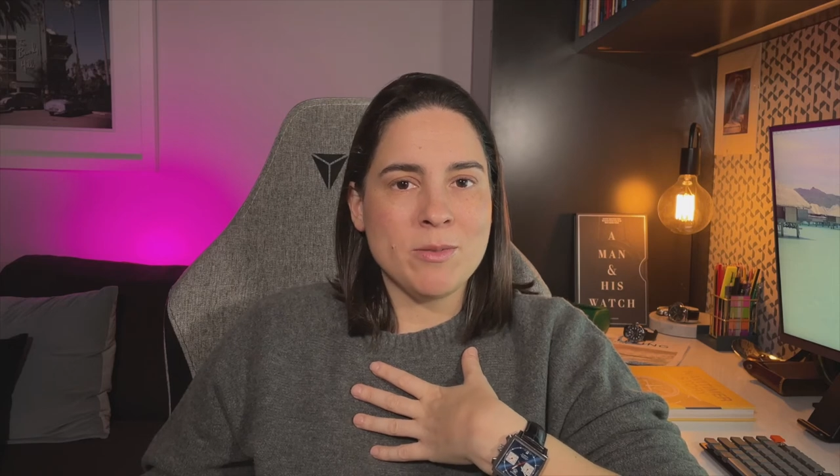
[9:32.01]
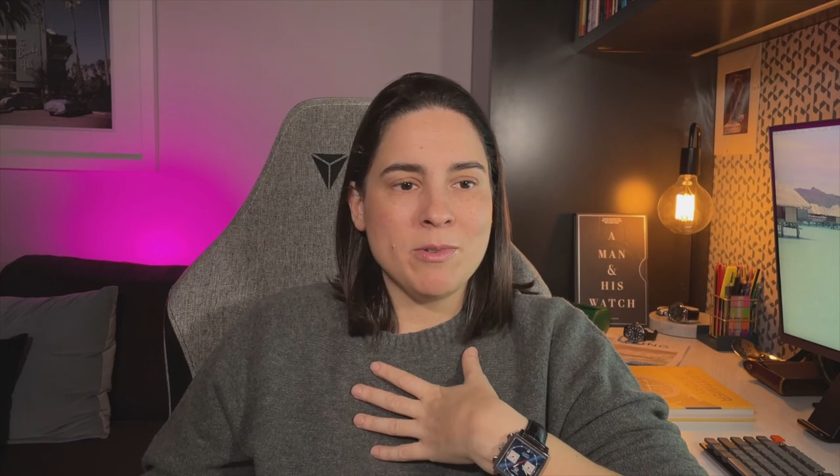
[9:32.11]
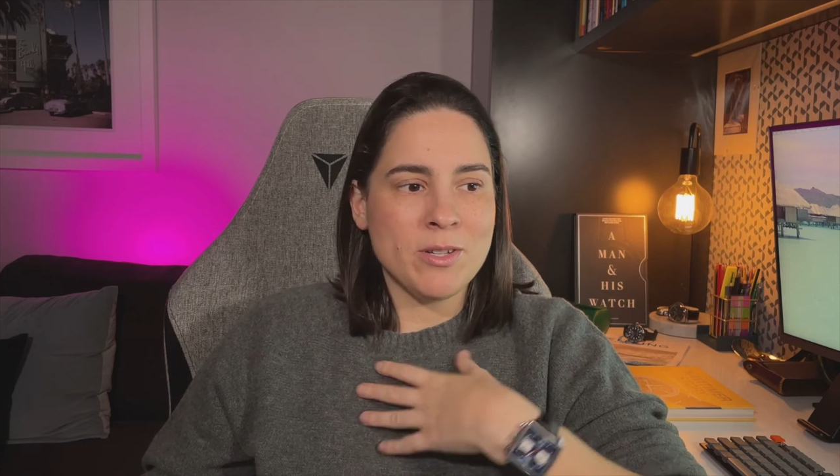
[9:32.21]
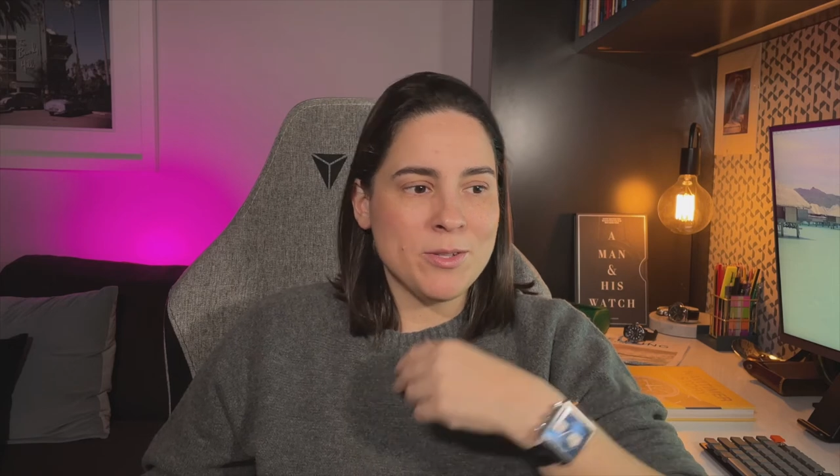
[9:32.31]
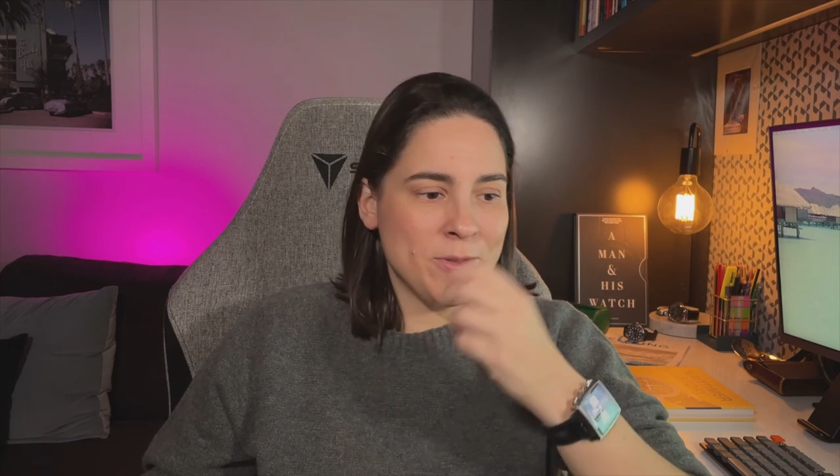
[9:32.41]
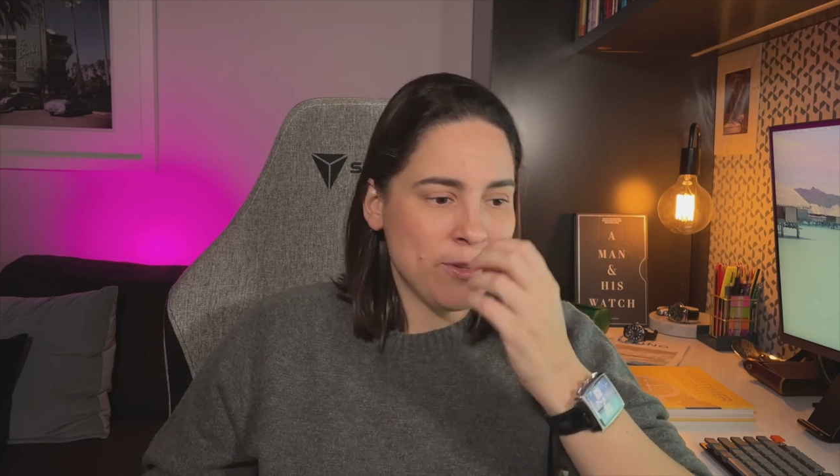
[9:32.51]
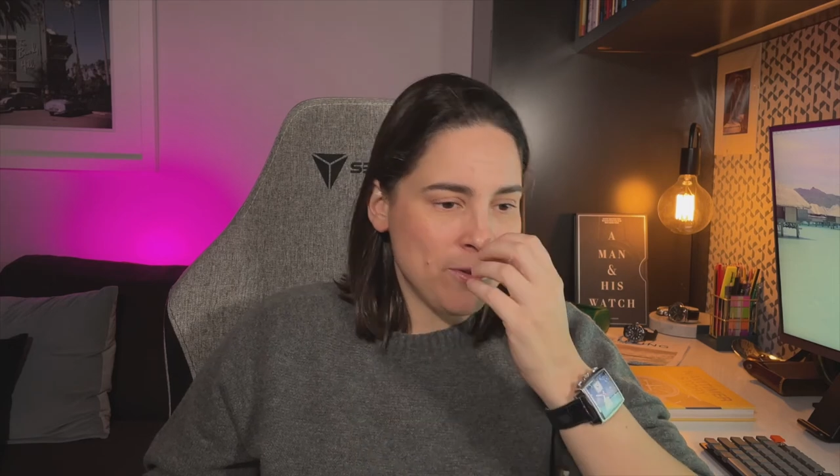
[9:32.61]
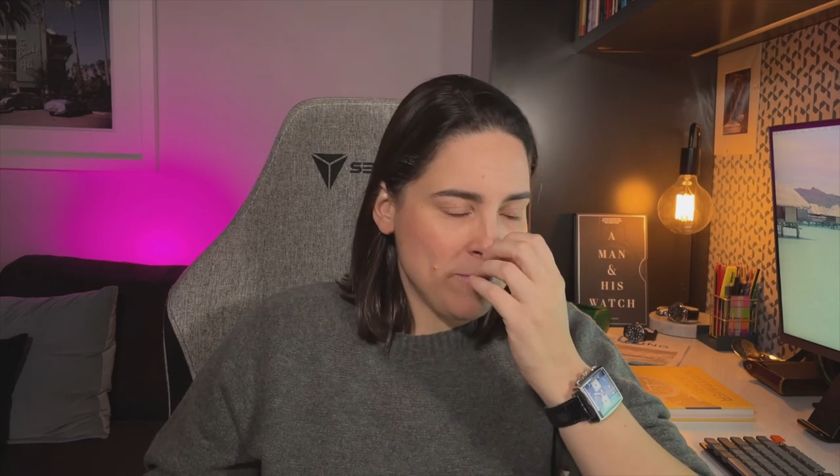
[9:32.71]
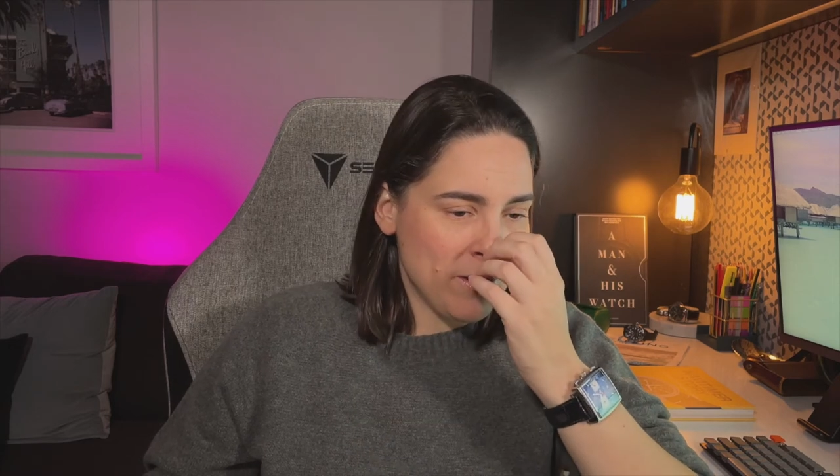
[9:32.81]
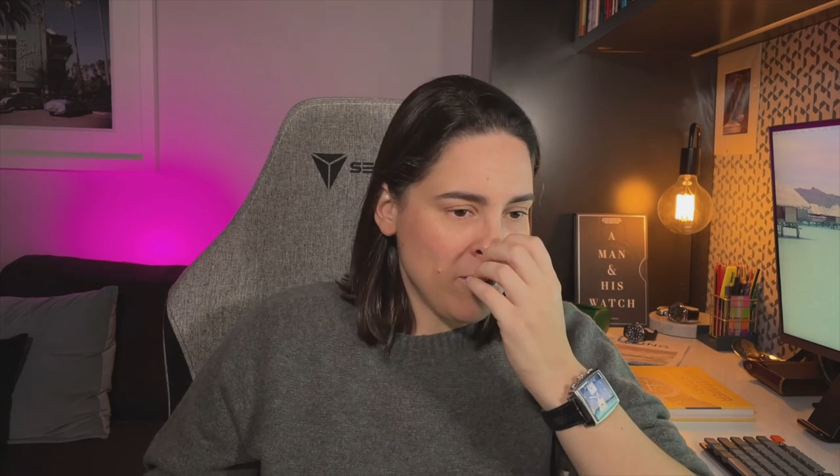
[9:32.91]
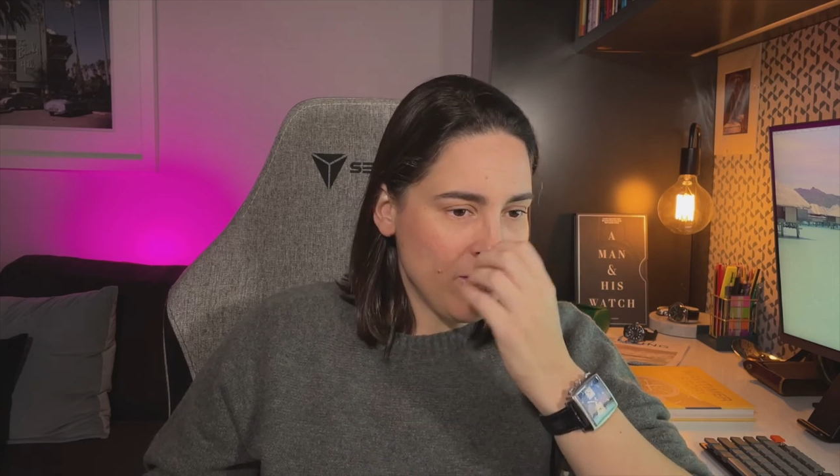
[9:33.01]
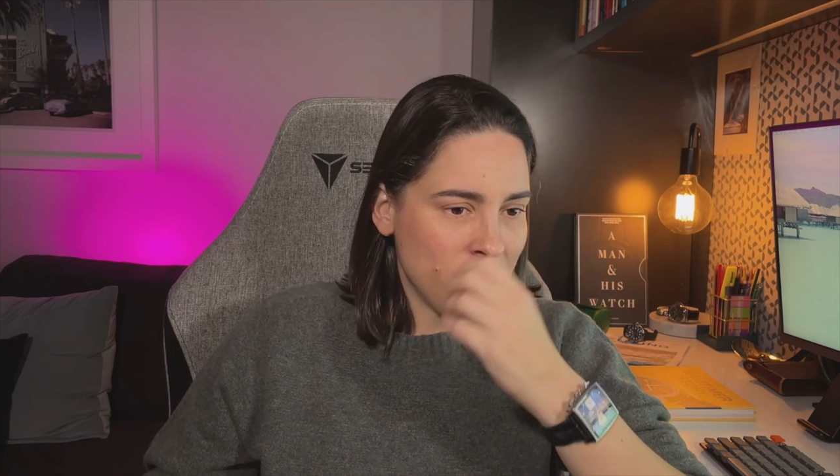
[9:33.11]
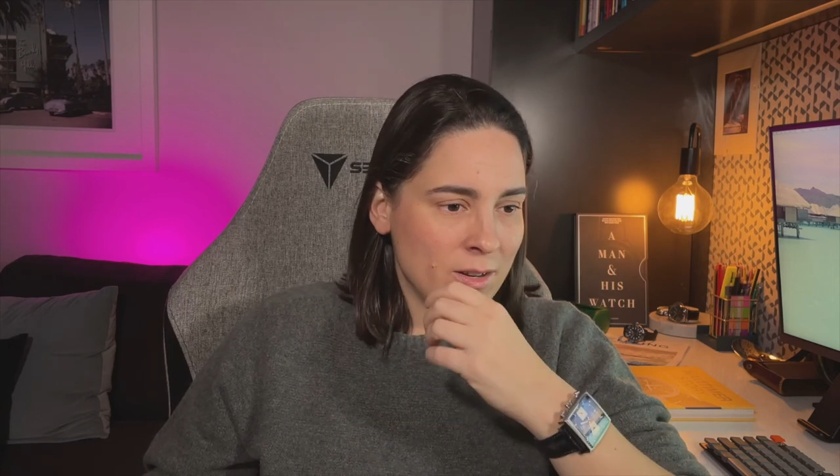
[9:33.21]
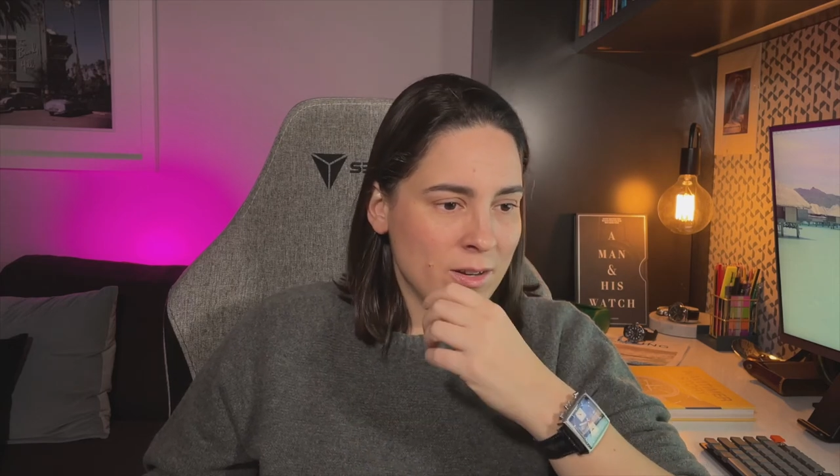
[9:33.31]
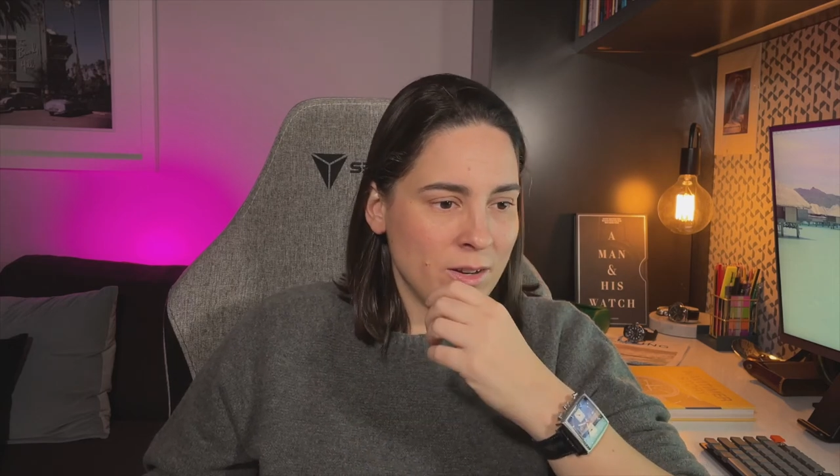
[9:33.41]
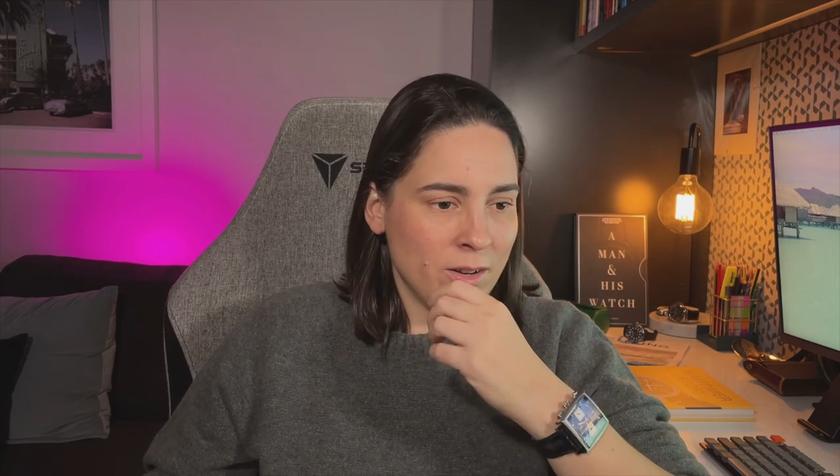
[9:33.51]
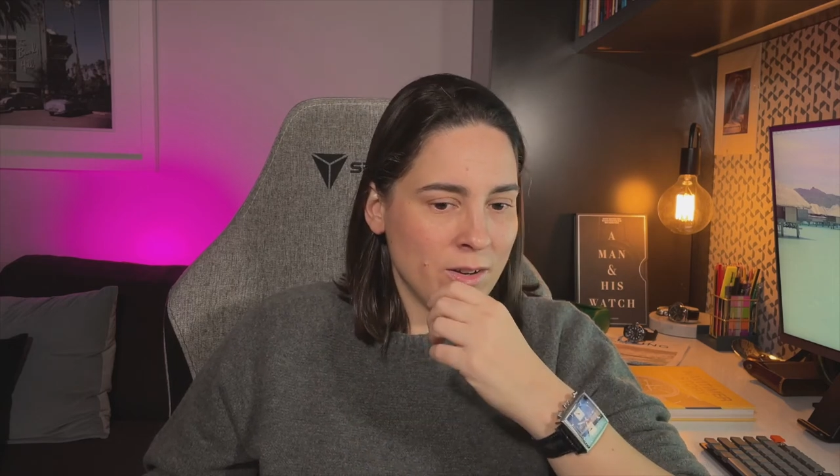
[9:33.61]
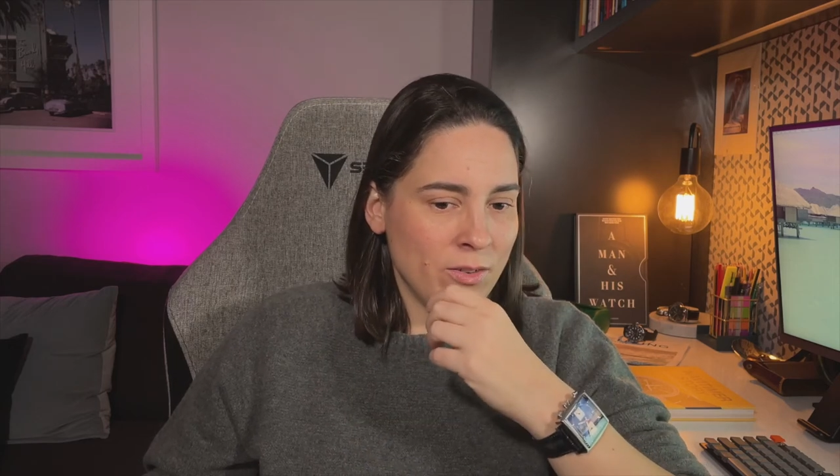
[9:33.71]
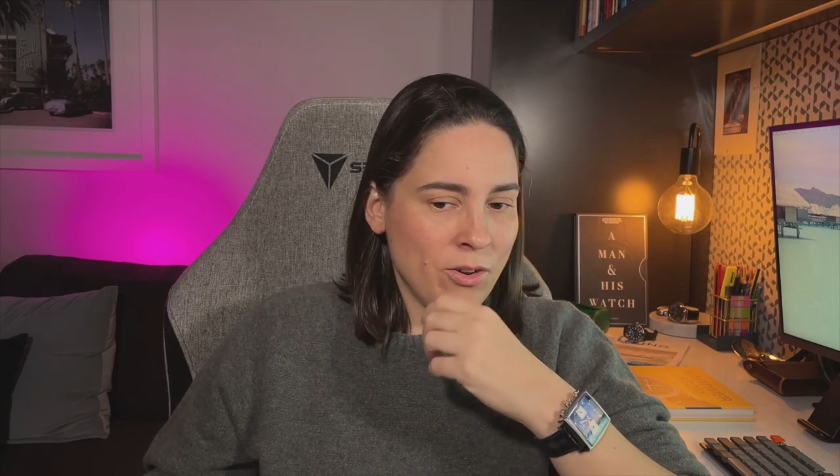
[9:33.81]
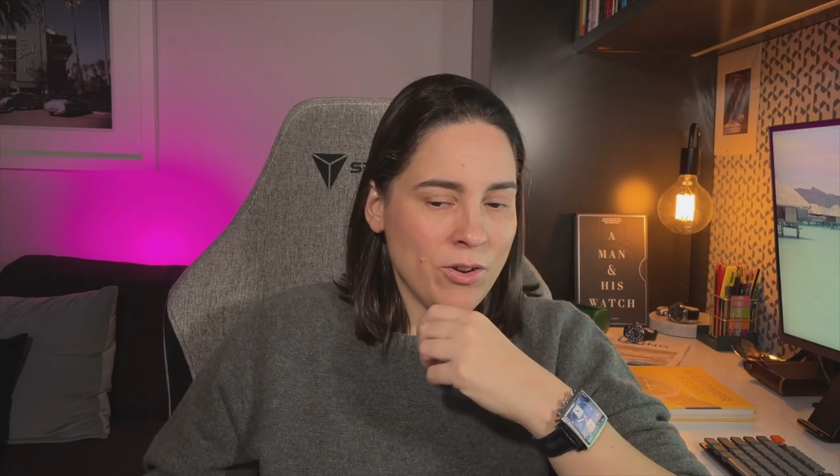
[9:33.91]
to be honest with you, but not
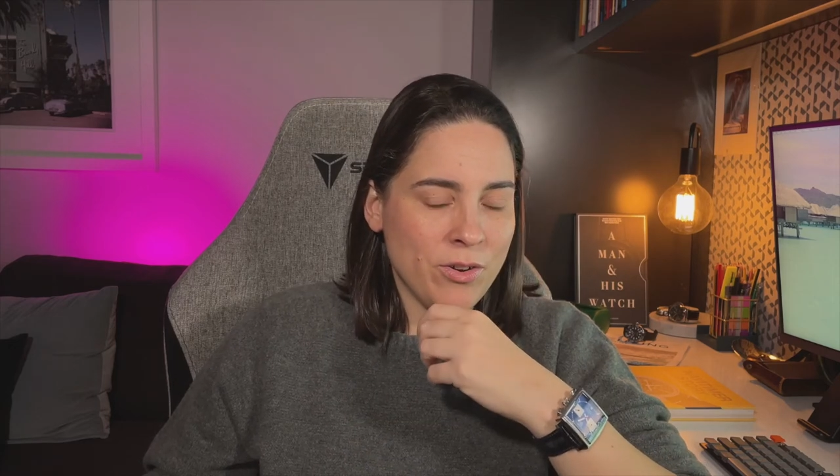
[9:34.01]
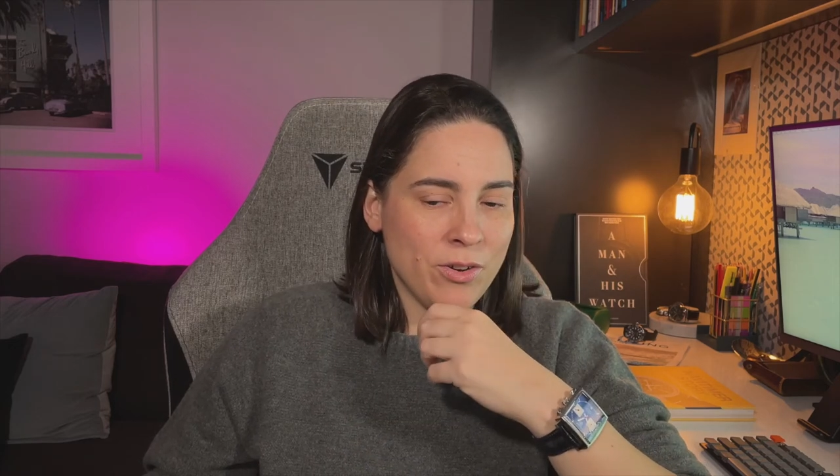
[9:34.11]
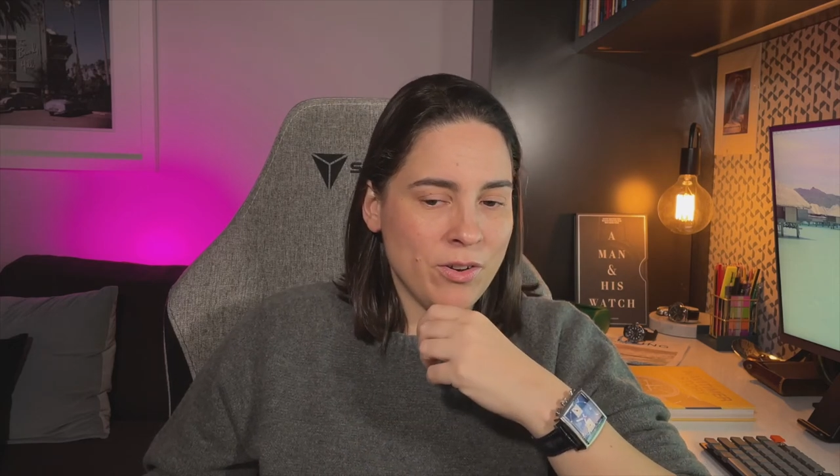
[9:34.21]
not